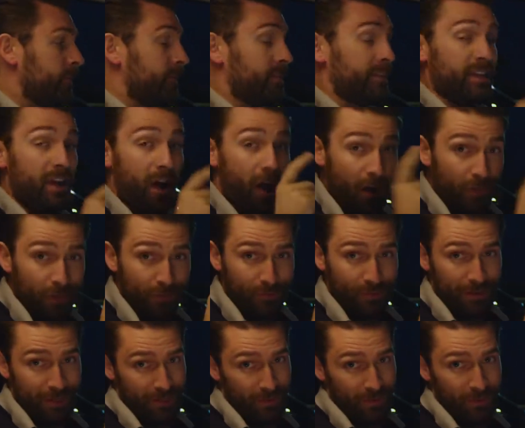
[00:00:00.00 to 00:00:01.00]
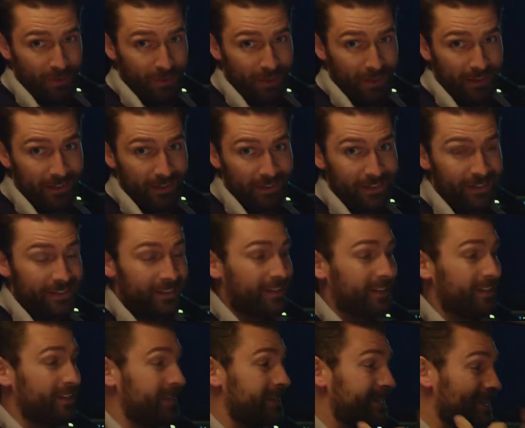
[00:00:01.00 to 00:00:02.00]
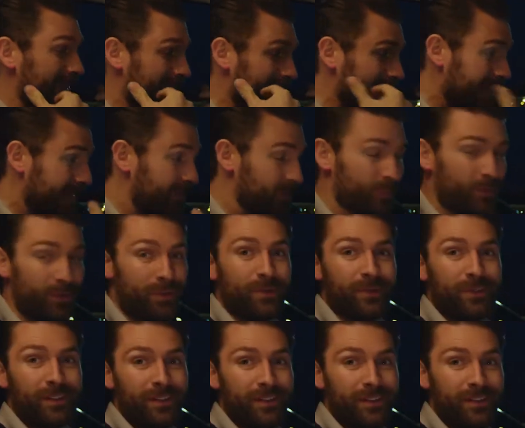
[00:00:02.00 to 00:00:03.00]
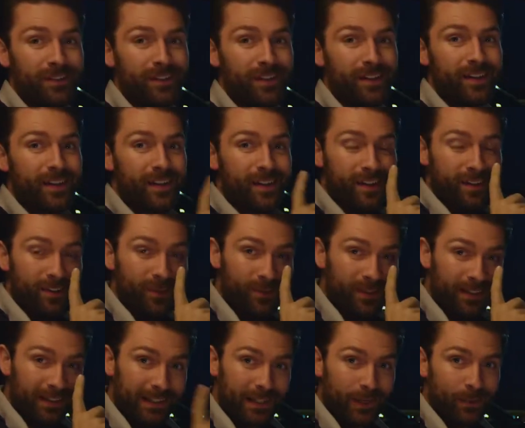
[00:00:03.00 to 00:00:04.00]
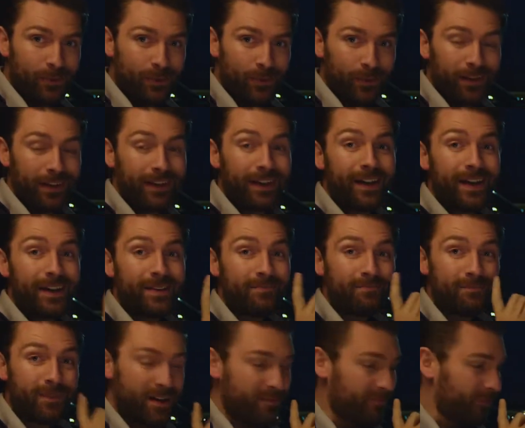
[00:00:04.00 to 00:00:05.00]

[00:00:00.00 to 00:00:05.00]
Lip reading: And the other really cool thing is that I can select one of those colors using Linguatronic and my